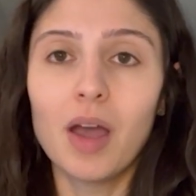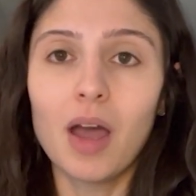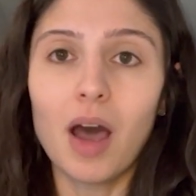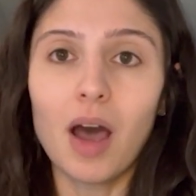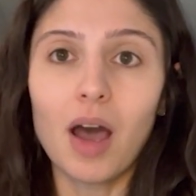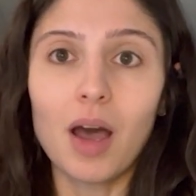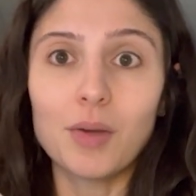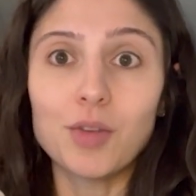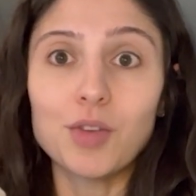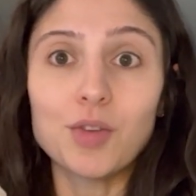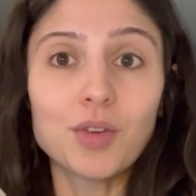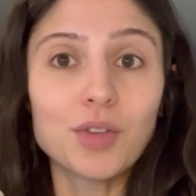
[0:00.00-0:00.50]

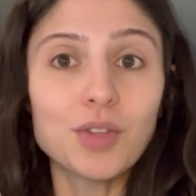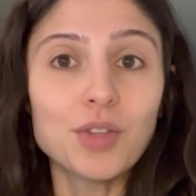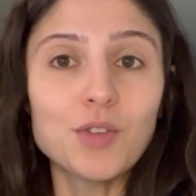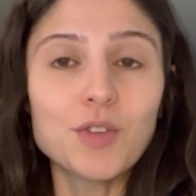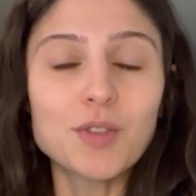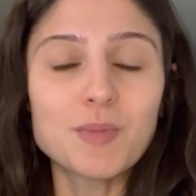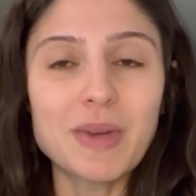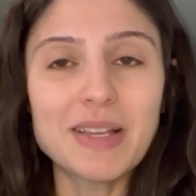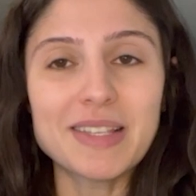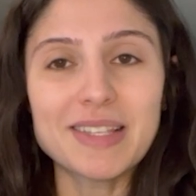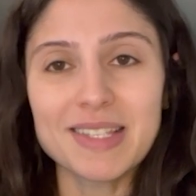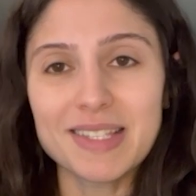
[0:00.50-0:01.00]
You can
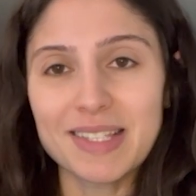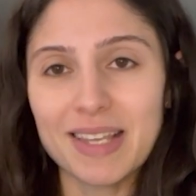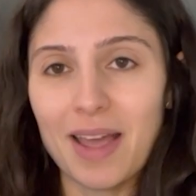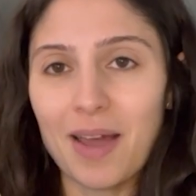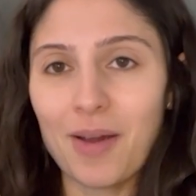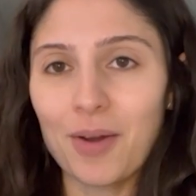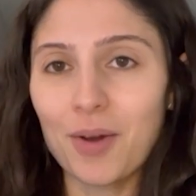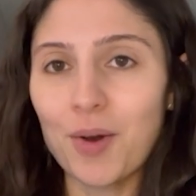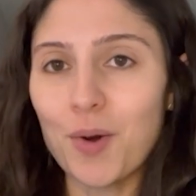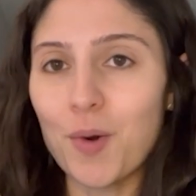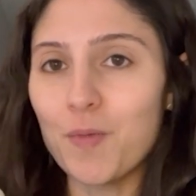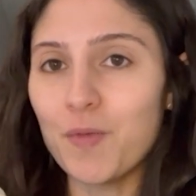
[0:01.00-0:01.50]
use my
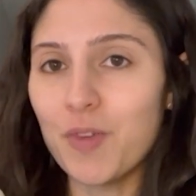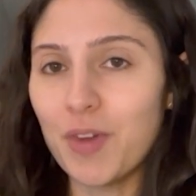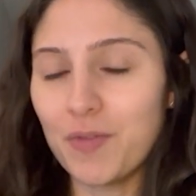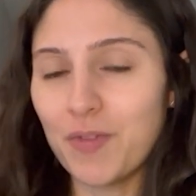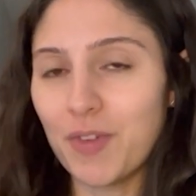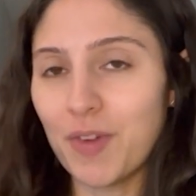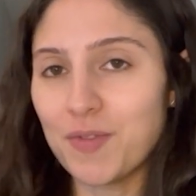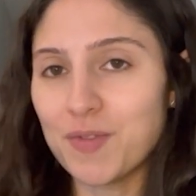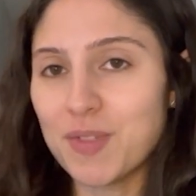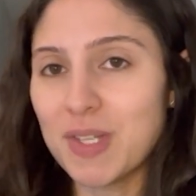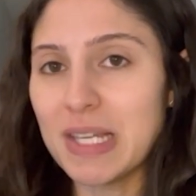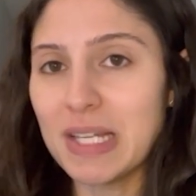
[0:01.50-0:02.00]
discount code
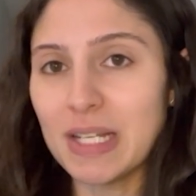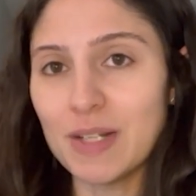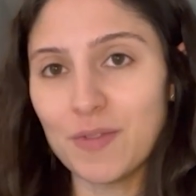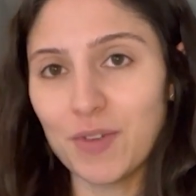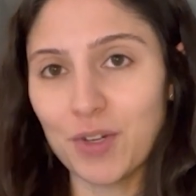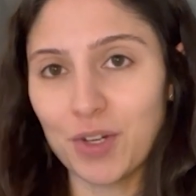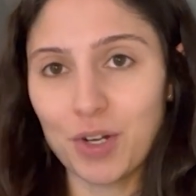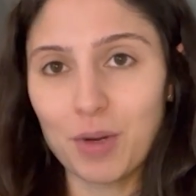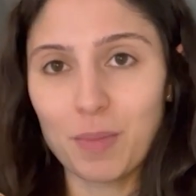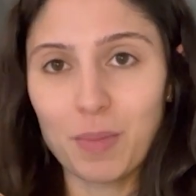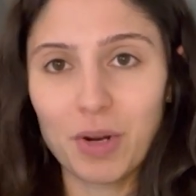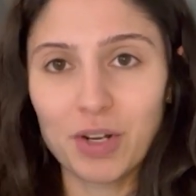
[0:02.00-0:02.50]
FIT15 if you're
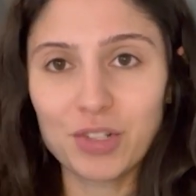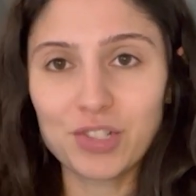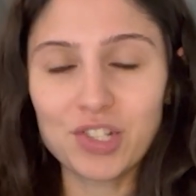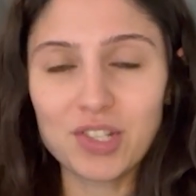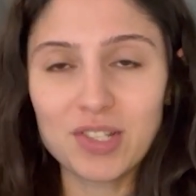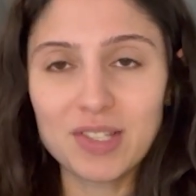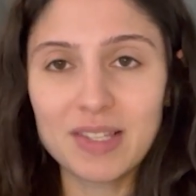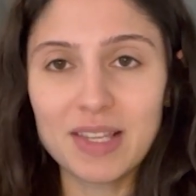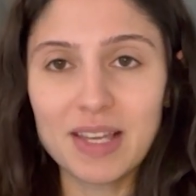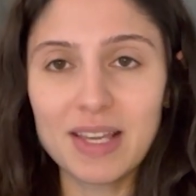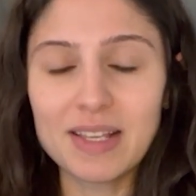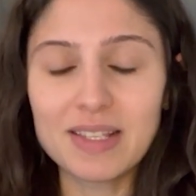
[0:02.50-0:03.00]
gonna
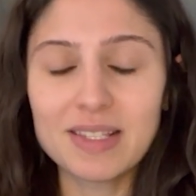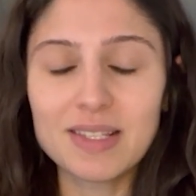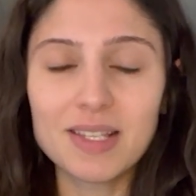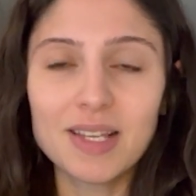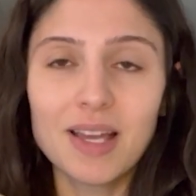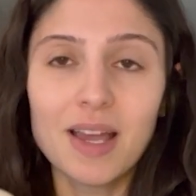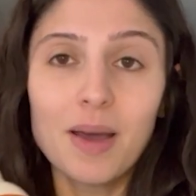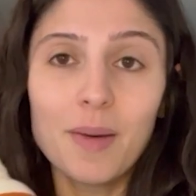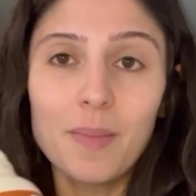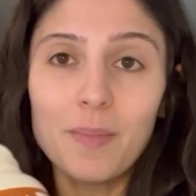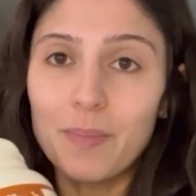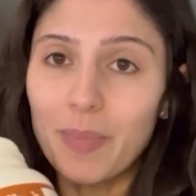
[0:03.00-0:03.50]
purchase this,
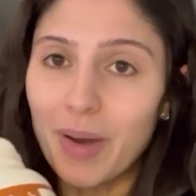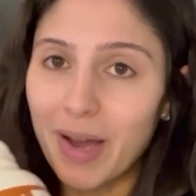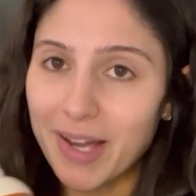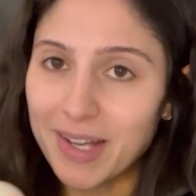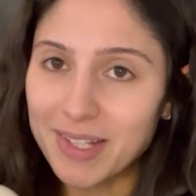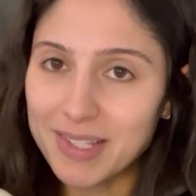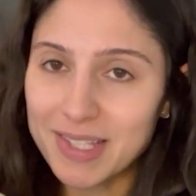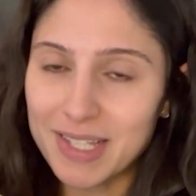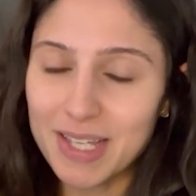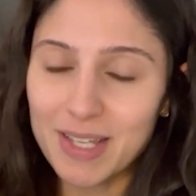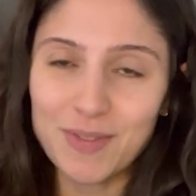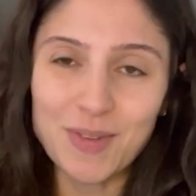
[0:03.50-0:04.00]

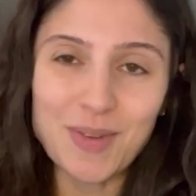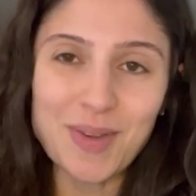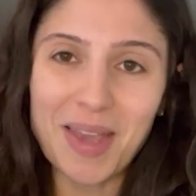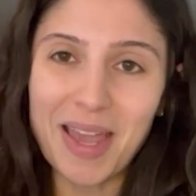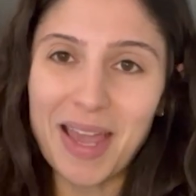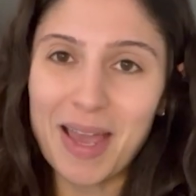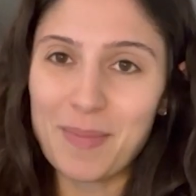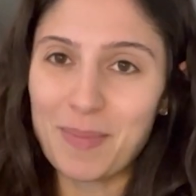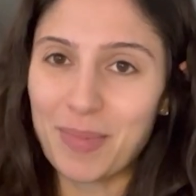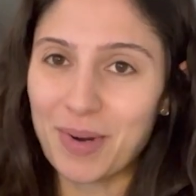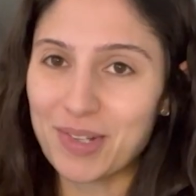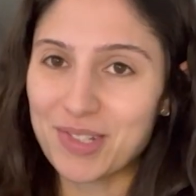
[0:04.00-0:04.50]
but if you
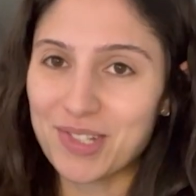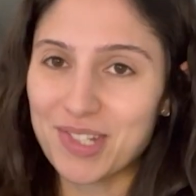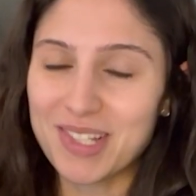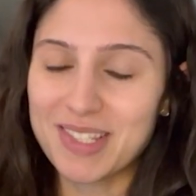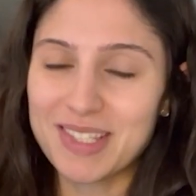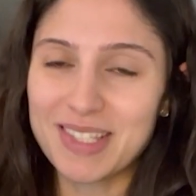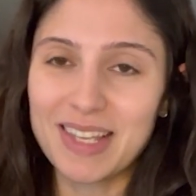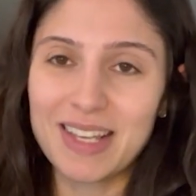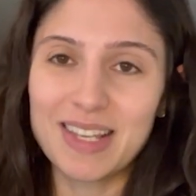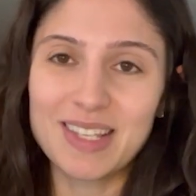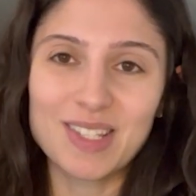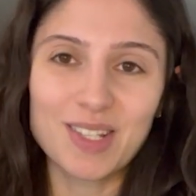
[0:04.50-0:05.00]
can't purchase
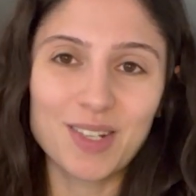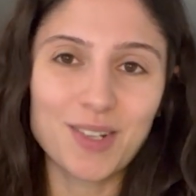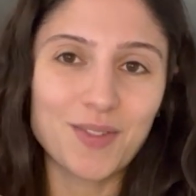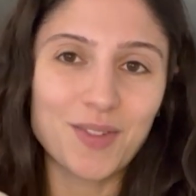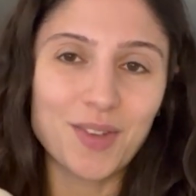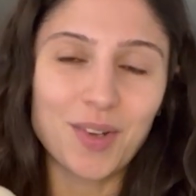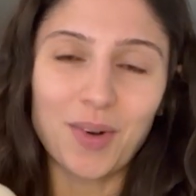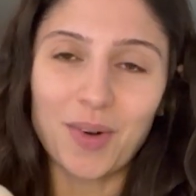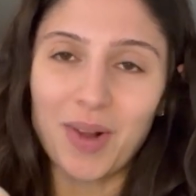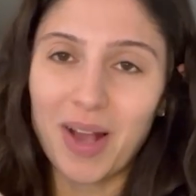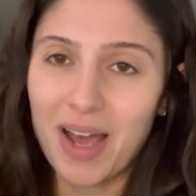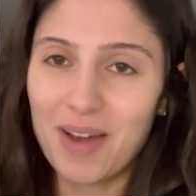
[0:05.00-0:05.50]
this or if you
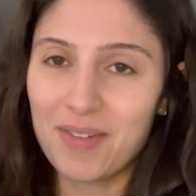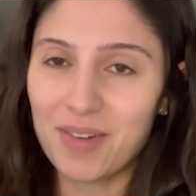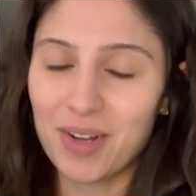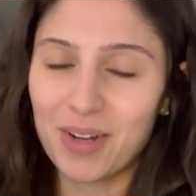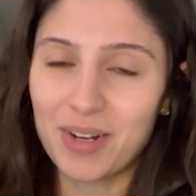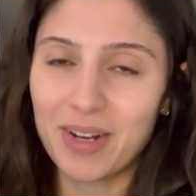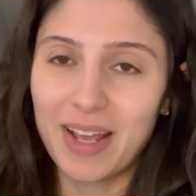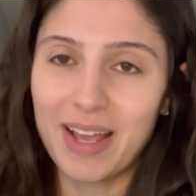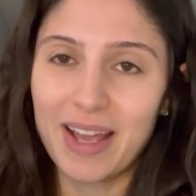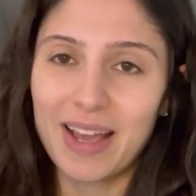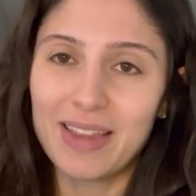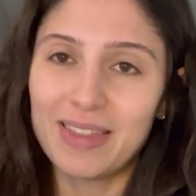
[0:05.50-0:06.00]
don't have it on
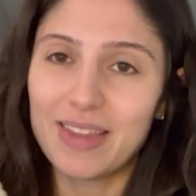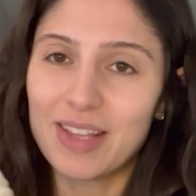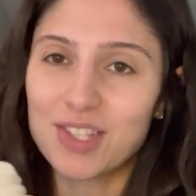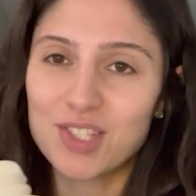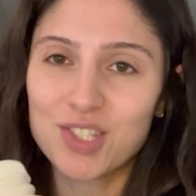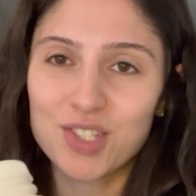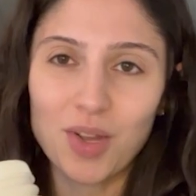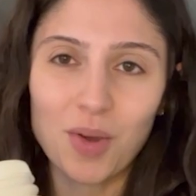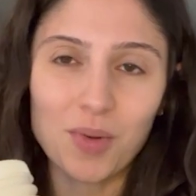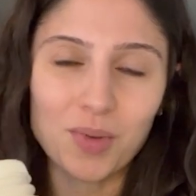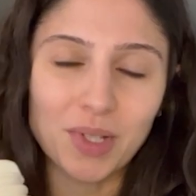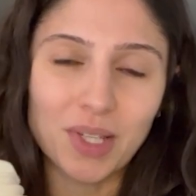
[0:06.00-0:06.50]
hand, that's
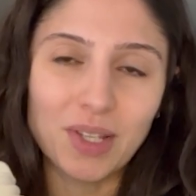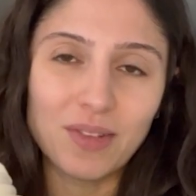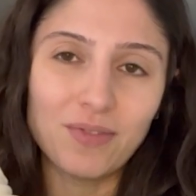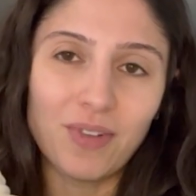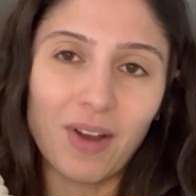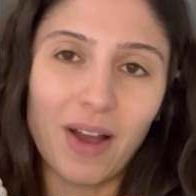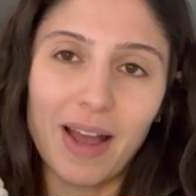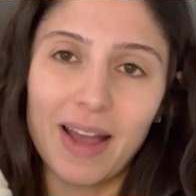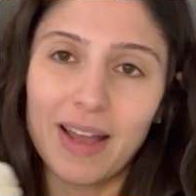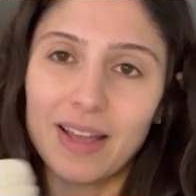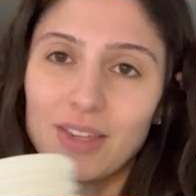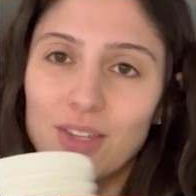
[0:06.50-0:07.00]
totally
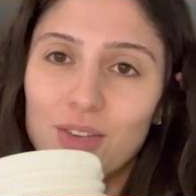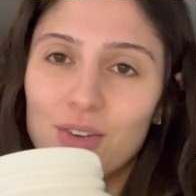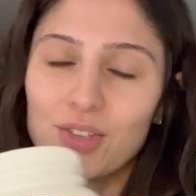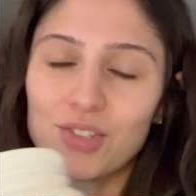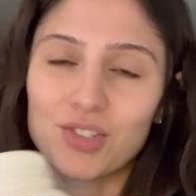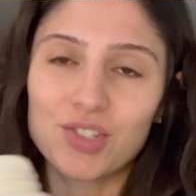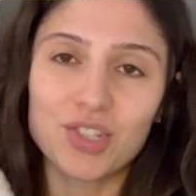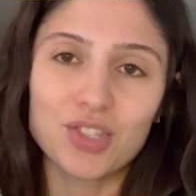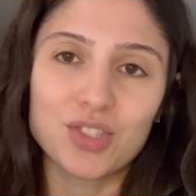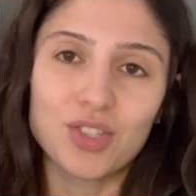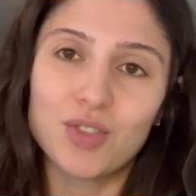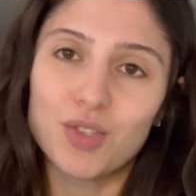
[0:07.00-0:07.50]
fine. You could
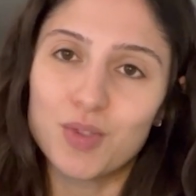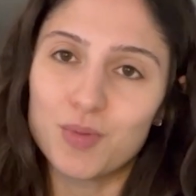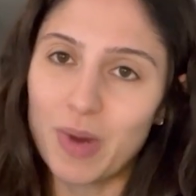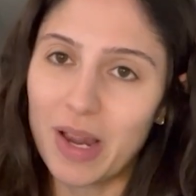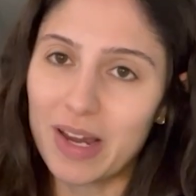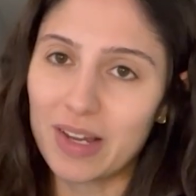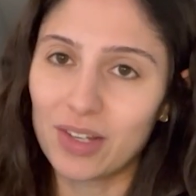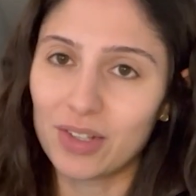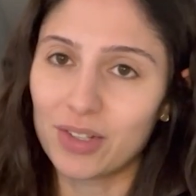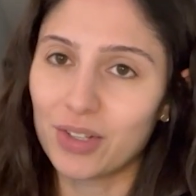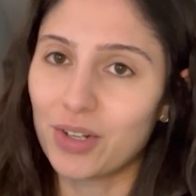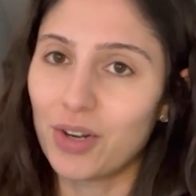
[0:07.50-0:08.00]
just use
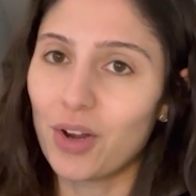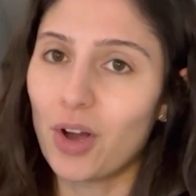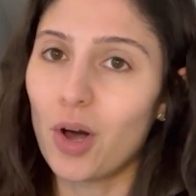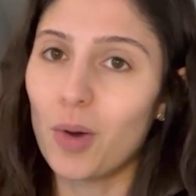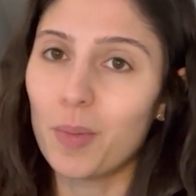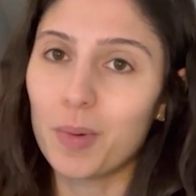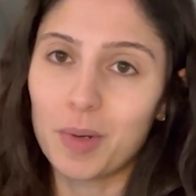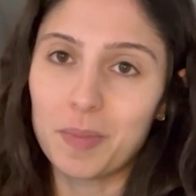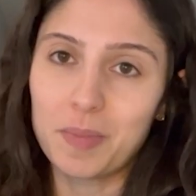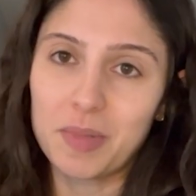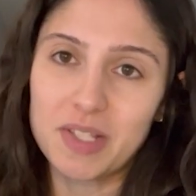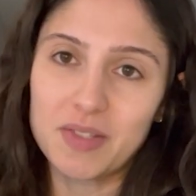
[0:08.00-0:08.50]
regular
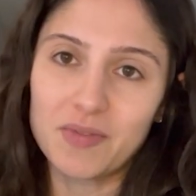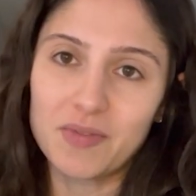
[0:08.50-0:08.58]
all-purpose